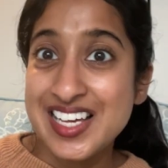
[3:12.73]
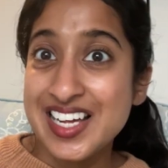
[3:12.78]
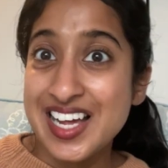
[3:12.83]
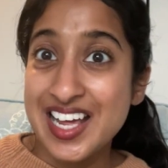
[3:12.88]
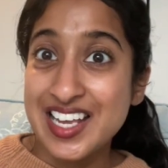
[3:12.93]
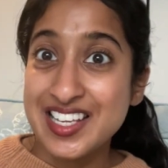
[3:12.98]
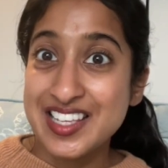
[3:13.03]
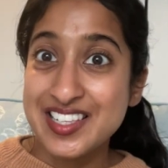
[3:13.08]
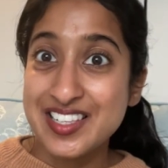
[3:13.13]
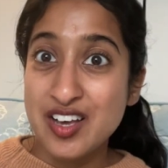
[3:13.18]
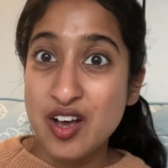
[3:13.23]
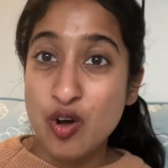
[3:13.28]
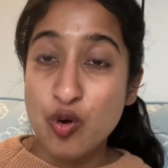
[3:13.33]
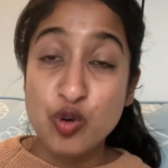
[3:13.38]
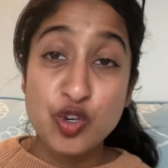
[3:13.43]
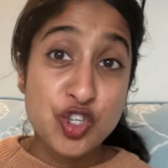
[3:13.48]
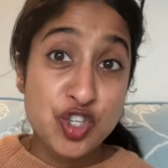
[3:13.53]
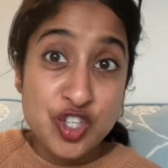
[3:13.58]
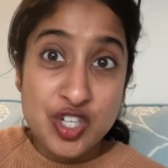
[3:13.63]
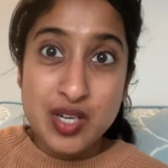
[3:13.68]
And so
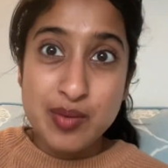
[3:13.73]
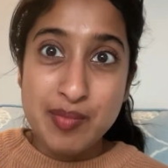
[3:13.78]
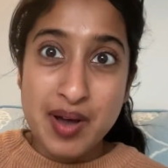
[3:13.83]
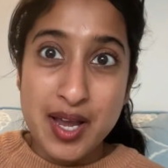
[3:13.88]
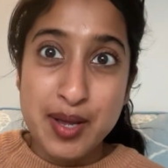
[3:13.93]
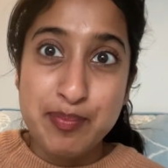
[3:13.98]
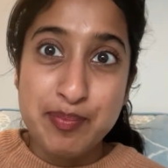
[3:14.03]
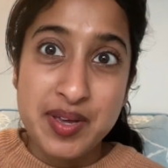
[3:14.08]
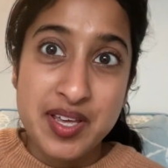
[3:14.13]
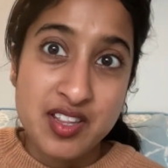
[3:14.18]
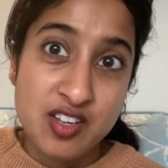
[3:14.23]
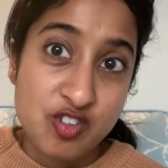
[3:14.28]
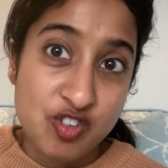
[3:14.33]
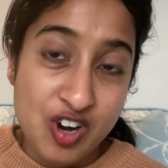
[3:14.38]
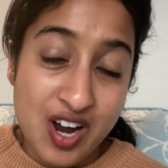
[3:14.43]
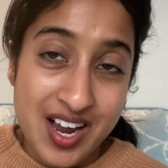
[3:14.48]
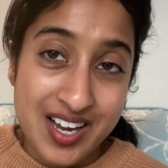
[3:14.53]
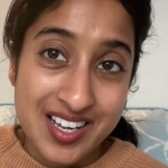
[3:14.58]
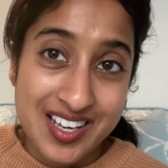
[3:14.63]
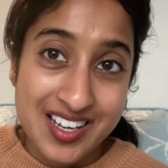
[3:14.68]
she might be the
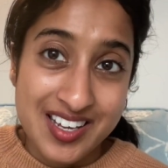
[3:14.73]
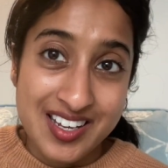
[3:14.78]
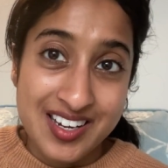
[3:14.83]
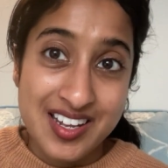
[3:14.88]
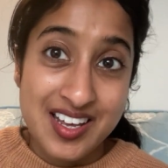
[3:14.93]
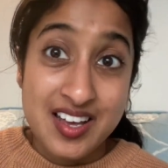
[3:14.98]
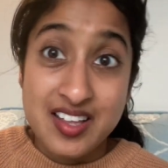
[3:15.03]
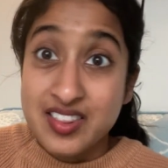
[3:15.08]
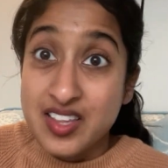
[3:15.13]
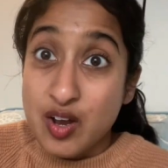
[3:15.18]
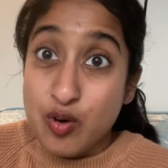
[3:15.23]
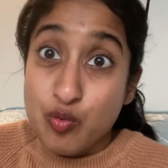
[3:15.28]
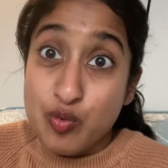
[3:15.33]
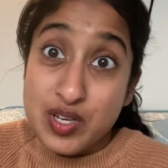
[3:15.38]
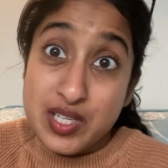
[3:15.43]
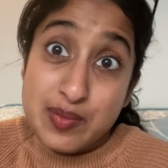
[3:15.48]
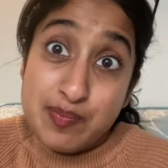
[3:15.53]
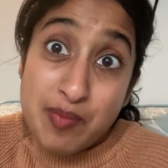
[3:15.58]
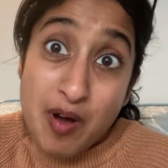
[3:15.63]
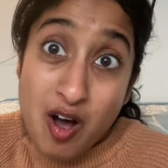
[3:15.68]
dragon that
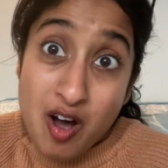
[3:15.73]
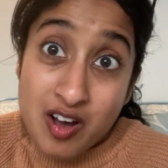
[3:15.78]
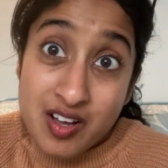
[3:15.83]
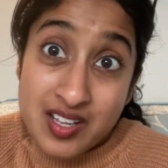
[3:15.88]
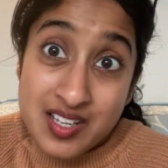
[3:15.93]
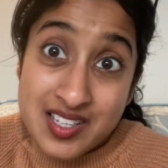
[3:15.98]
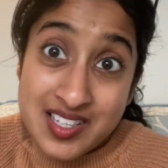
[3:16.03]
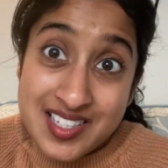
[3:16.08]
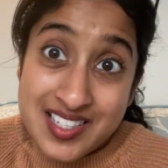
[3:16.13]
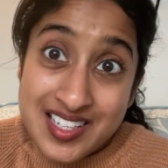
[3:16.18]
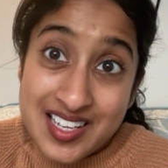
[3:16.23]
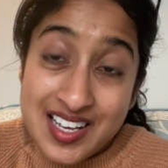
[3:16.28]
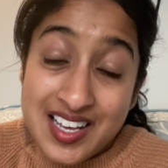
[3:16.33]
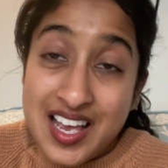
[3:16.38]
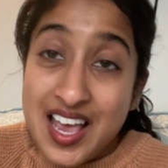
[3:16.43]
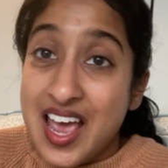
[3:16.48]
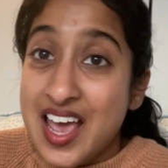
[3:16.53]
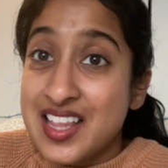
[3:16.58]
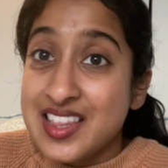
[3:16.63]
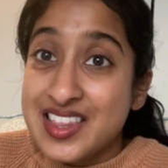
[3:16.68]
responds
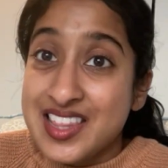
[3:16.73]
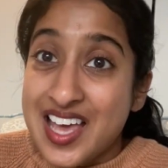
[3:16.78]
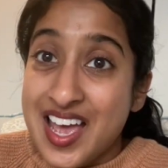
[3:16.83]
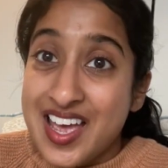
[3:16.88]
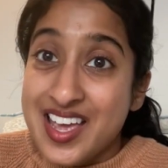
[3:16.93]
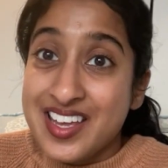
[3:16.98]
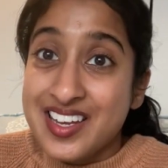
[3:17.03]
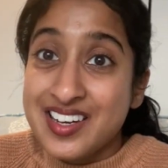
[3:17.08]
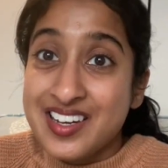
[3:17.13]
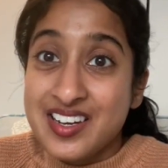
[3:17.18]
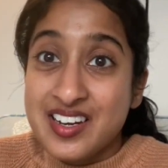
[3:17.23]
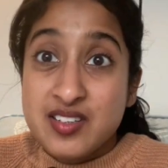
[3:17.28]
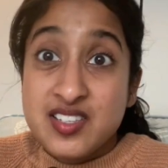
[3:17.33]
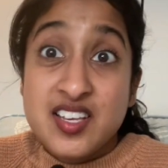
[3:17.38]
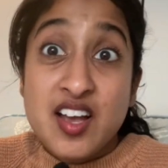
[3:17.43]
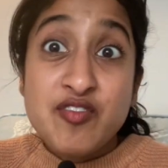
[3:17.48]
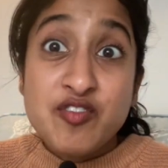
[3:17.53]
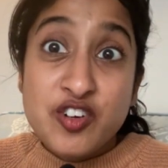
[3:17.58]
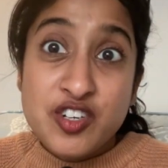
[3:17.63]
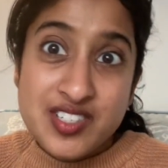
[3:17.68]
and then
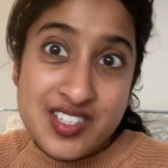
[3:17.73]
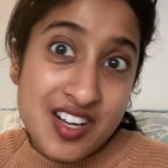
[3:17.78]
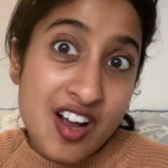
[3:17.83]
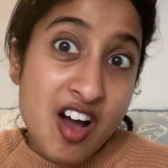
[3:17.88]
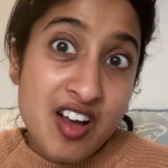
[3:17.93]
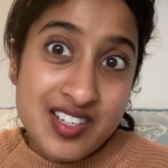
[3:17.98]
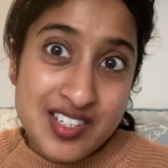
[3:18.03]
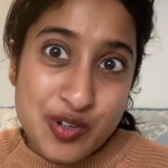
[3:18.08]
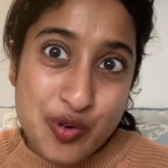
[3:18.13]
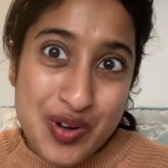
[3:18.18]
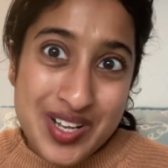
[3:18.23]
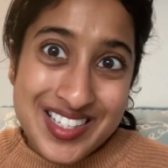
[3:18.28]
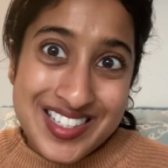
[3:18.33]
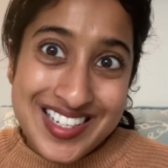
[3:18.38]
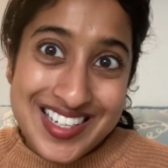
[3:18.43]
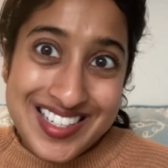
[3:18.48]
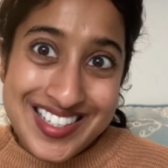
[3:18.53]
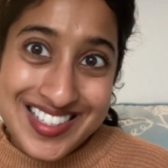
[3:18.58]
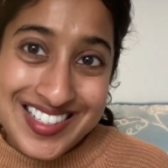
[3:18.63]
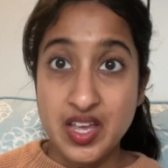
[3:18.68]
suffers the
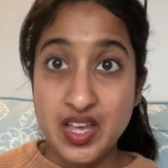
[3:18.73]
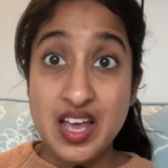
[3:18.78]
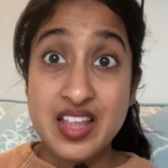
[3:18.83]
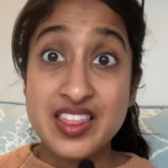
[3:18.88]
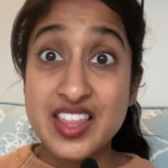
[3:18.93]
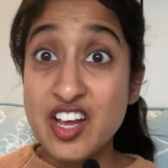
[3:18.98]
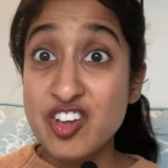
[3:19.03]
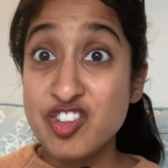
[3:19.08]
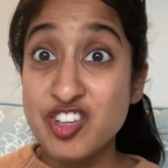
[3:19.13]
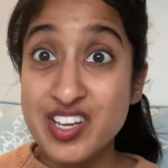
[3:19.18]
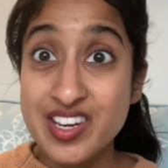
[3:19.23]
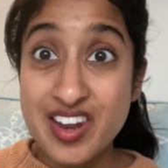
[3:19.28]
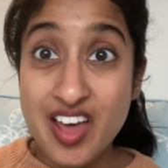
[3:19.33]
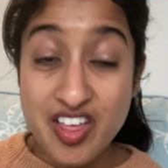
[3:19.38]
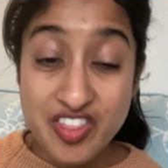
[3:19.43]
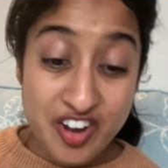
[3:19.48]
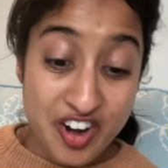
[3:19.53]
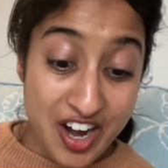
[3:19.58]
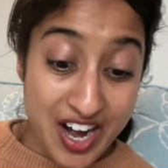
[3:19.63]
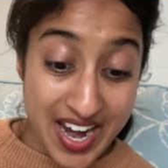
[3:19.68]
consequences. There's
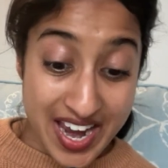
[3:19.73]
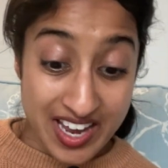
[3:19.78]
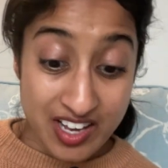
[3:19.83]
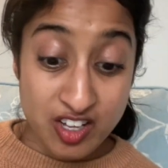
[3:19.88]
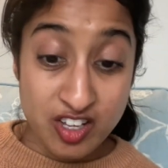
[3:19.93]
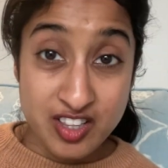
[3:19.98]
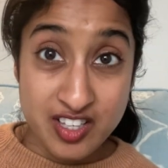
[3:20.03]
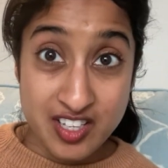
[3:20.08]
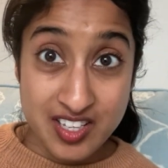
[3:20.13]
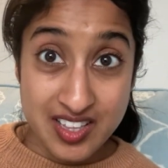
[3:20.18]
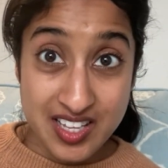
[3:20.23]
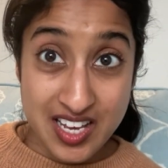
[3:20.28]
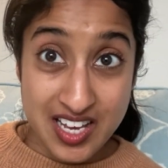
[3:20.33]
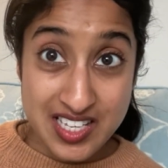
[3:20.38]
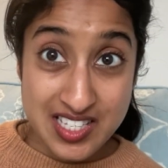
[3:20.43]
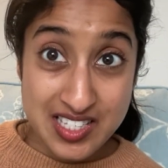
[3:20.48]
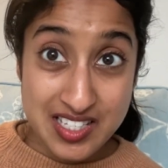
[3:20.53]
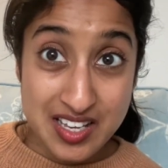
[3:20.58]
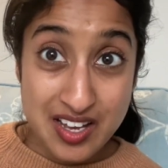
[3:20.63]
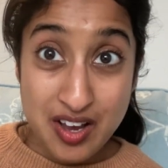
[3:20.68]
another angle to
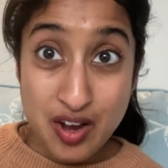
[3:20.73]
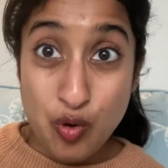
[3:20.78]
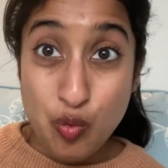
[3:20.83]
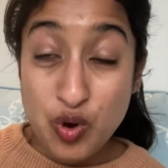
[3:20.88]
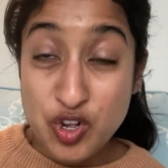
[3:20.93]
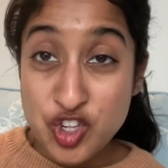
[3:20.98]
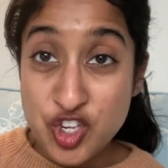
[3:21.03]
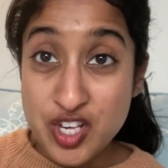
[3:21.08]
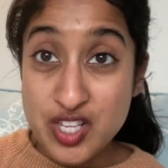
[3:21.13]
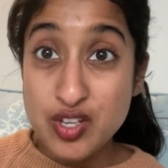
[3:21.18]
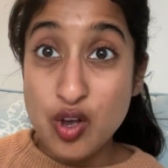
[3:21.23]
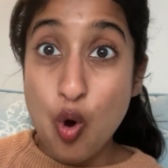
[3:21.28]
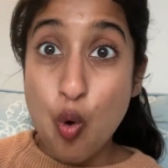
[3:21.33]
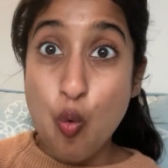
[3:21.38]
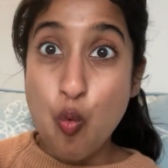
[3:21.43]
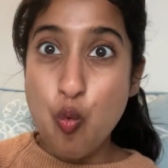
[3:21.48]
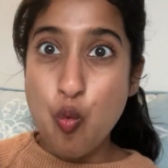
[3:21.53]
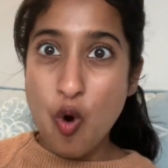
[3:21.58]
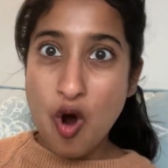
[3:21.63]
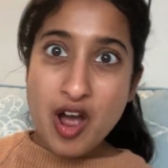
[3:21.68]
this, which is,
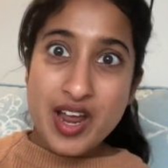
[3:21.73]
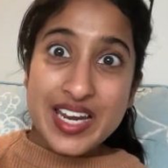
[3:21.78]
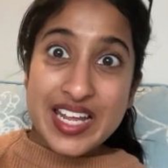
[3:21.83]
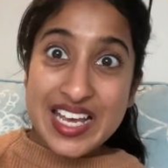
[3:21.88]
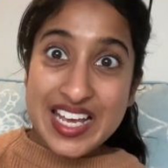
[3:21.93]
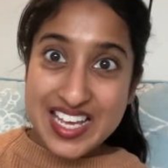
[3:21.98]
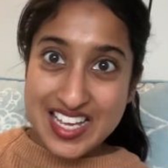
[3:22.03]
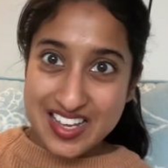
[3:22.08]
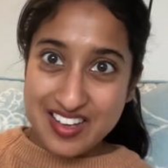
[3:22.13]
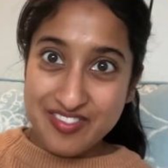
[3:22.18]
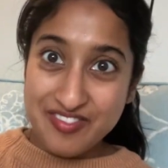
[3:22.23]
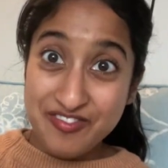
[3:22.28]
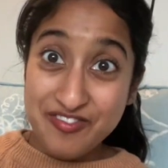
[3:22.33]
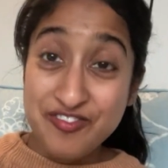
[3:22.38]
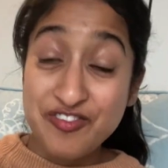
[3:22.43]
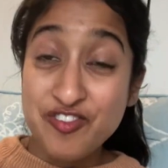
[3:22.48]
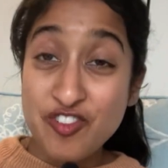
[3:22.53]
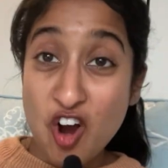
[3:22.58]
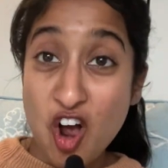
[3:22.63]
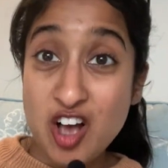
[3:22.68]
what if
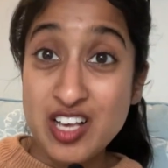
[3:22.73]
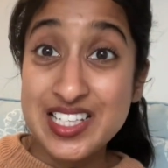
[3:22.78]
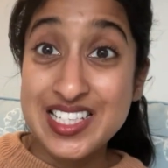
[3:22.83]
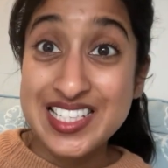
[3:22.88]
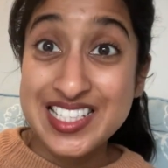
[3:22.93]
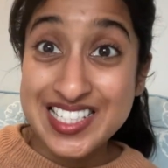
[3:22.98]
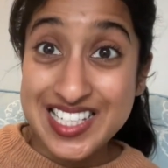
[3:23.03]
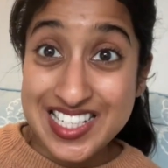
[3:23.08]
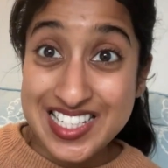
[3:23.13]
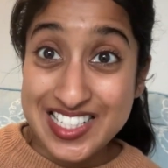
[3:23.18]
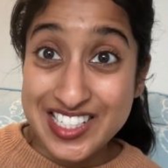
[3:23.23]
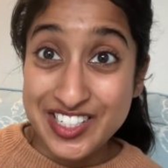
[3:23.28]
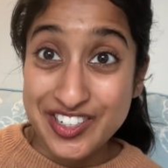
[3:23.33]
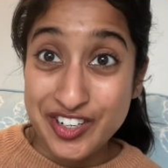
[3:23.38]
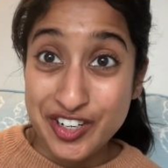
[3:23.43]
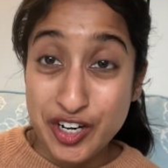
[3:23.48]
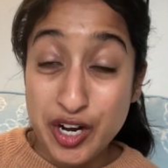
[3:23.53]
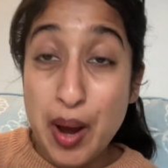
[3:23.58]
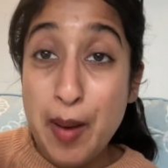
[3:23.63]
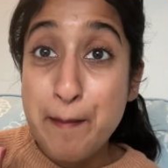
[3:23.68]
Frost's
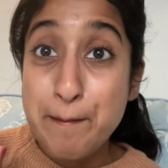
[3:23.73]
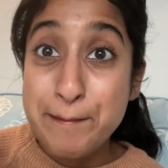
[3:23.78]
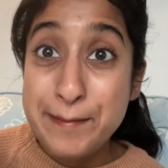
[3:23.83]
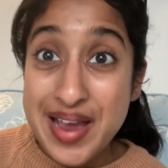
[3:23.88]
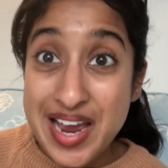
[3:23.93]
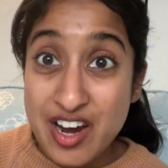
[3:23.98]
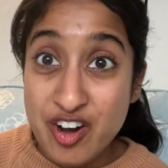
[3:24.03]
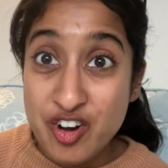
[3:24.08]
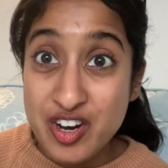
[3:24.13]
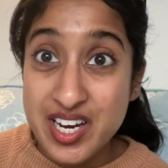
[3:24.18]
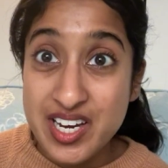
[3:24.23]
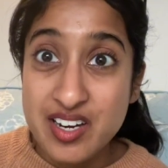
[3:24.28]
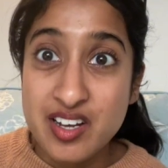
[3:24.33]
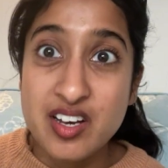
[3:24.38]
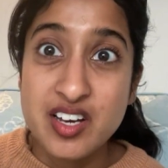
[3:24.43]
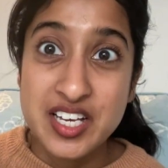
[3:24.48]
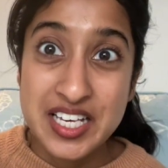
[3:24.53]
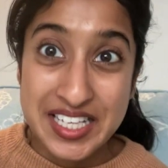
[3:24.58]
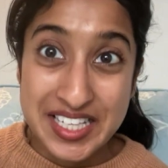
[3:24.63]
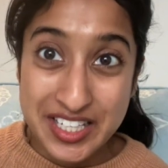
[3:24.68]
sister married
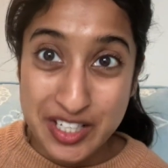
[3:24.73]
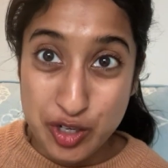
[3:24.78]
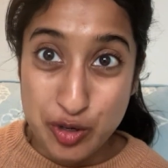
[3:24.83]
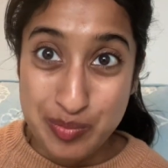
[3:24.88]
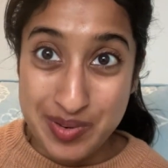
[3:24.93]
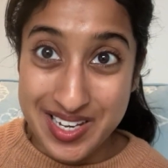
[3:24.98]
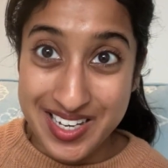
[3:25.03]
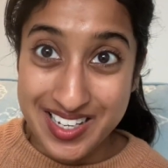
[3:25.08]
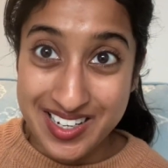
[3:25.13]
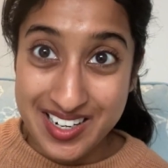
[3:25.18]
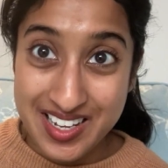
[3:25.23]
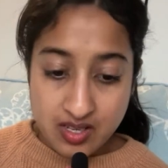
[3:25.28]
a human?